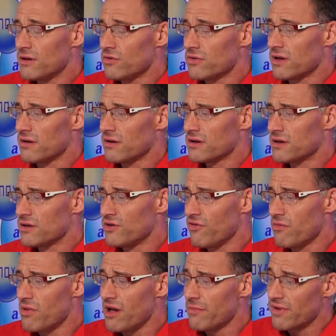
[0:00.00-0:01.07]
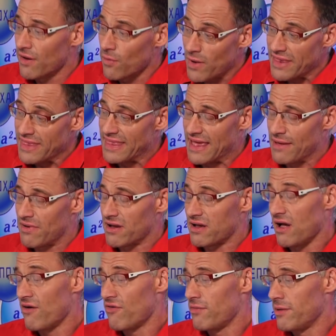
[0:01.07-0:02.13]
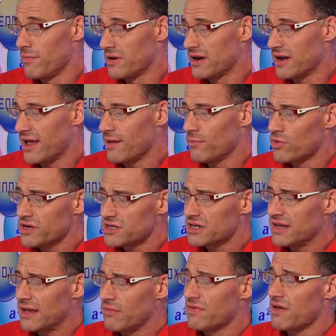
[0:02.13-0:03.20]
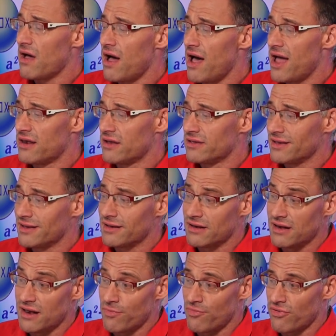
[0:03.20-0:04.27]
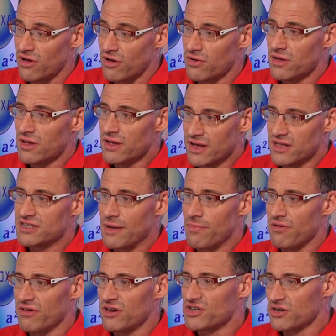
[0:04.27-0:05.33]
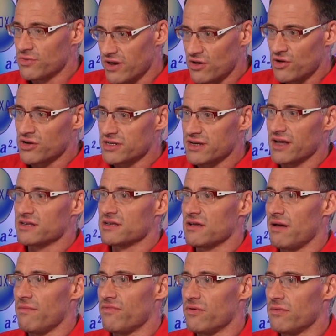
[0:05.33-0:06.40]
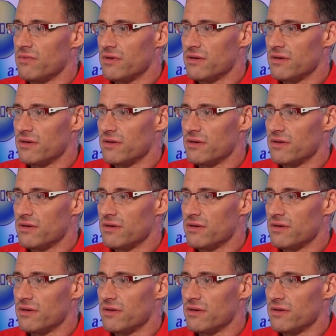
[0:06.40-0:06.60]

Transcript: Olga, can you remind me, I went there, but I can't remember the name. What is the name of the island in the Dnipro, in Zaporizhia, where the Cossacks come from?